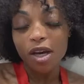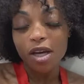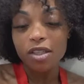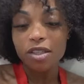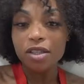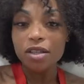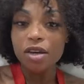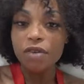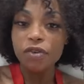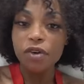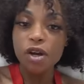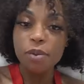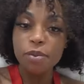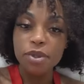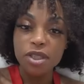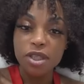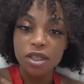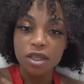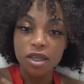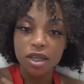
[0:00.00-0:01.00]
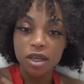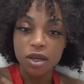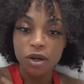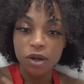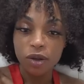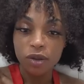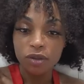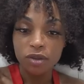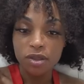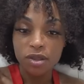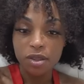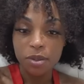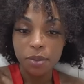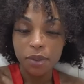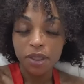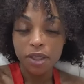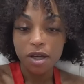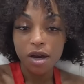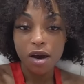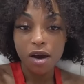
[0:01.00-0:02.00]
I don't know if we're coming to Lyon.
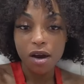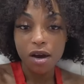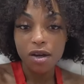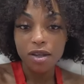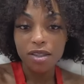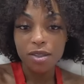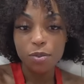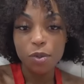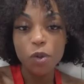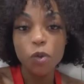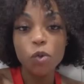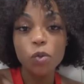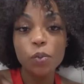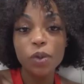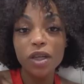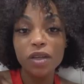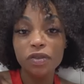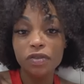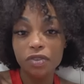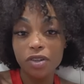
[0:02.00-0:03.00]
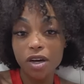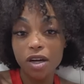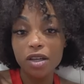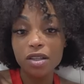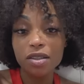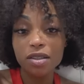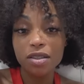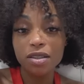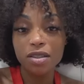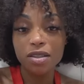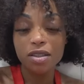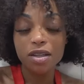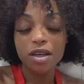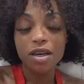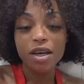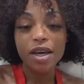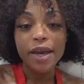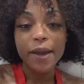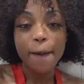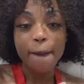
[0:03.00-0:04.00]
Somebody asked, but we'll be in France.
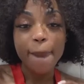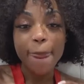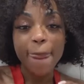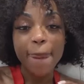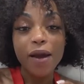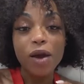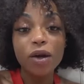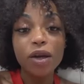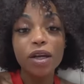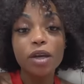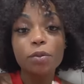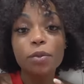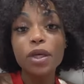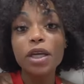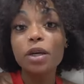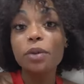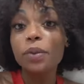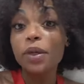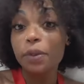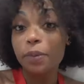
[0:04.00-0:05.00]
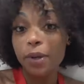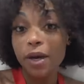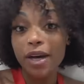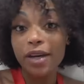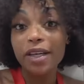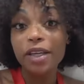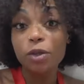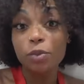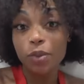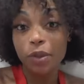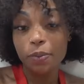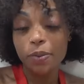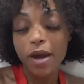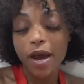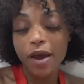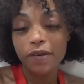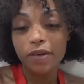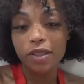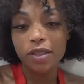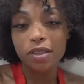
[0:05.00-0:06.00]
Paris. Okay, it'll be it'll be a it'll be
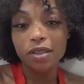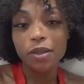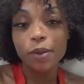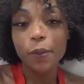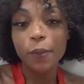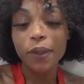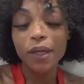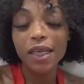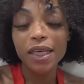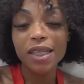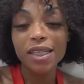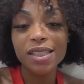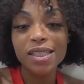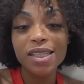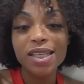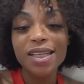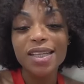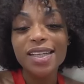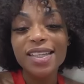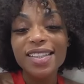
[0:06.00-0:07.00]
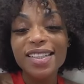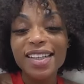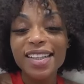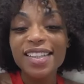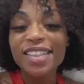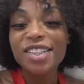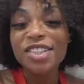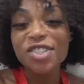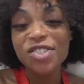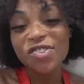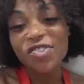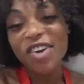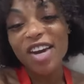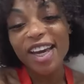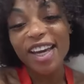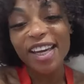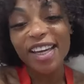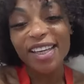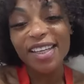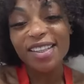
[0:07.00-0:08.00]
Paris. So yeah. please take so if,
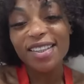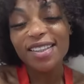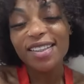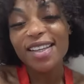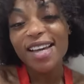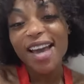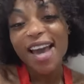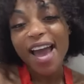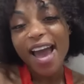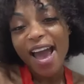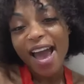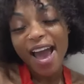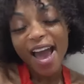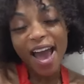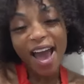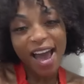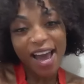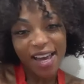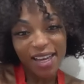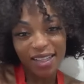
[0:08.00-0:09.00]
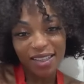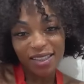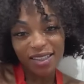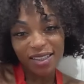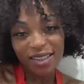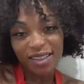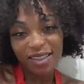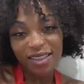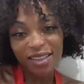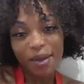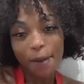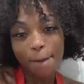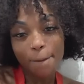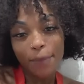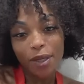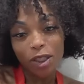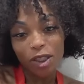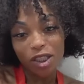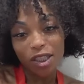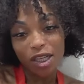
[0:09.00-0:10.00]
train. If anyone wants to come to Lyon, you
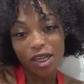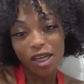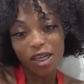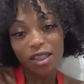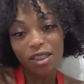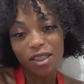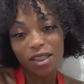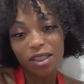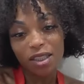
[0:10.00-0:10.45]
can. They us. can.